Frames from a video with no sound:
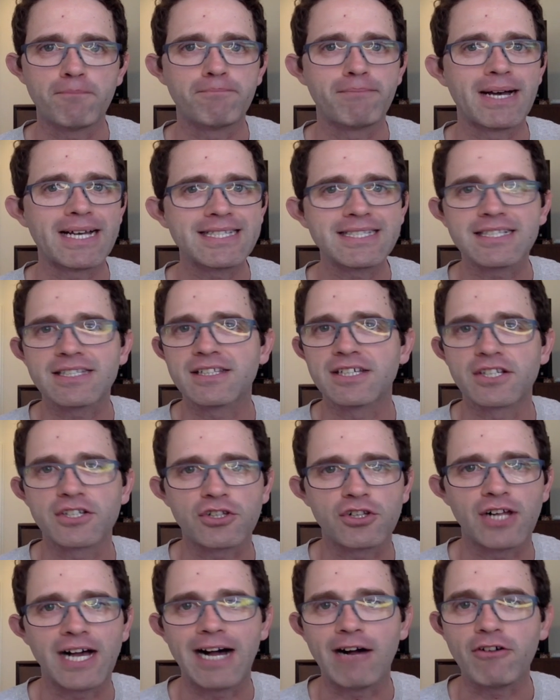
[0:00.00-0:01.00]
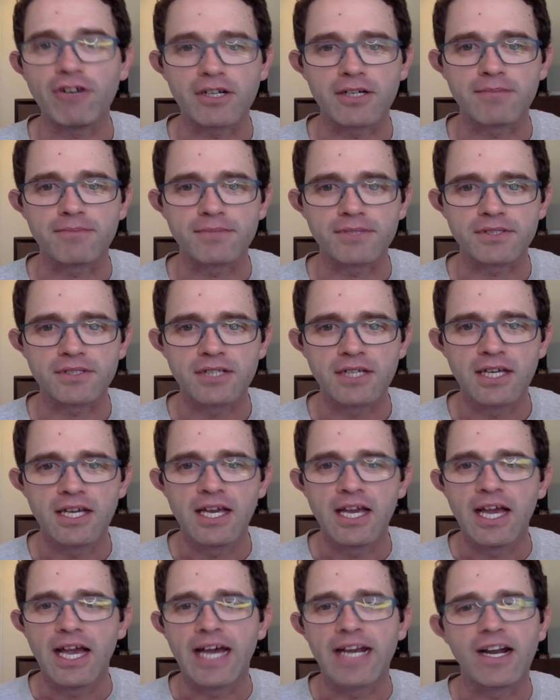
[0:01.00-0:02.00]
best clinical outcomes.
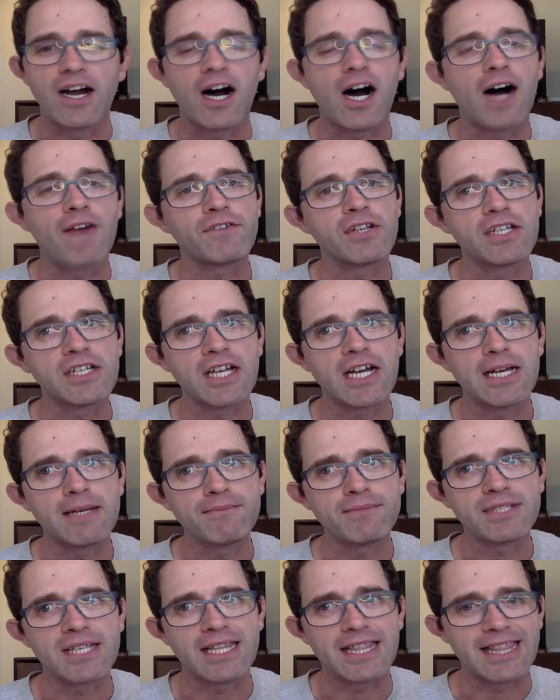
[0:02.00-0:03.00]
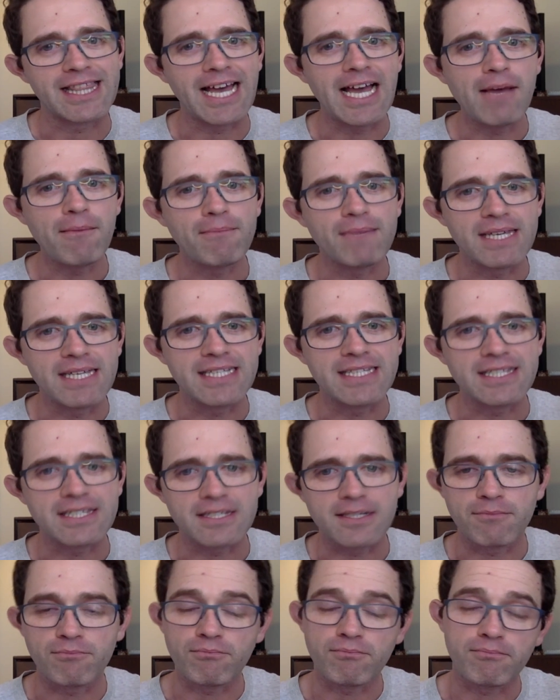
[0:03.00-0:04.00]
And oftentimes, that means
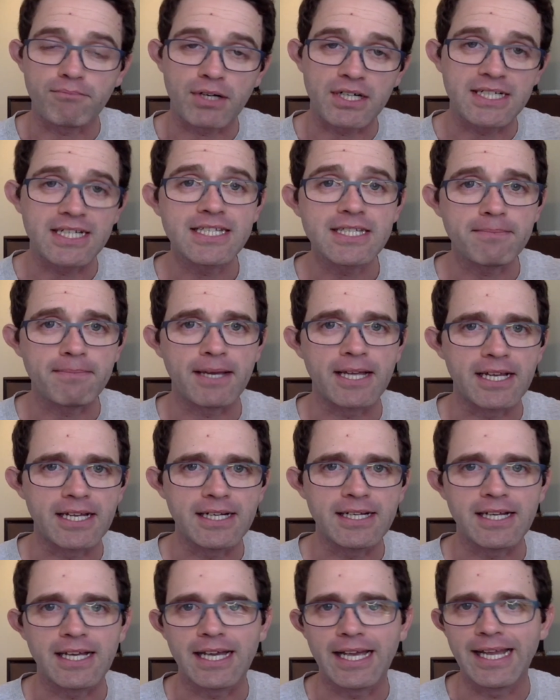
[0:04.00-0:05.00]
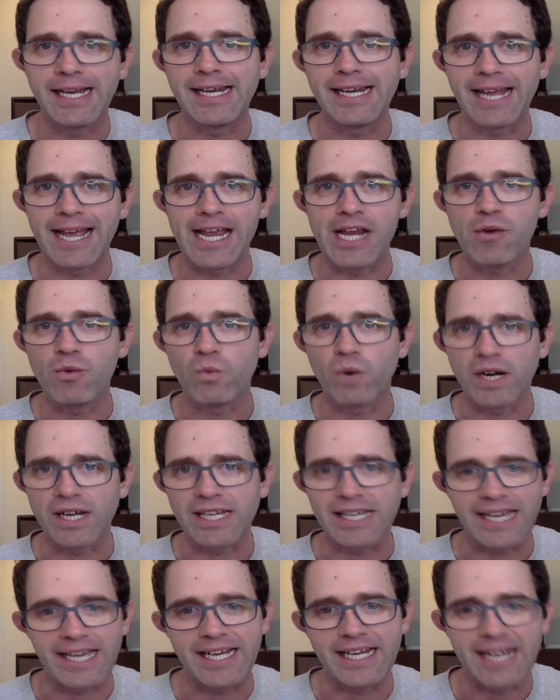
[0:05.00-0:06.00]
them participating in a running
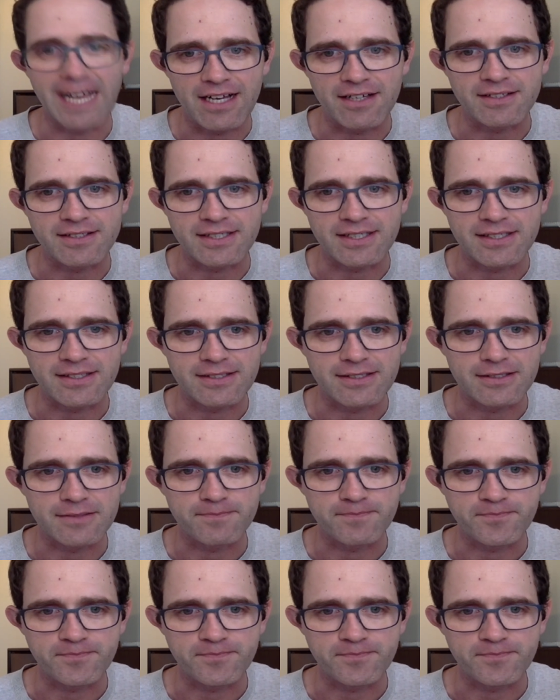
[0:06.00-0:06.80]
gait analysis.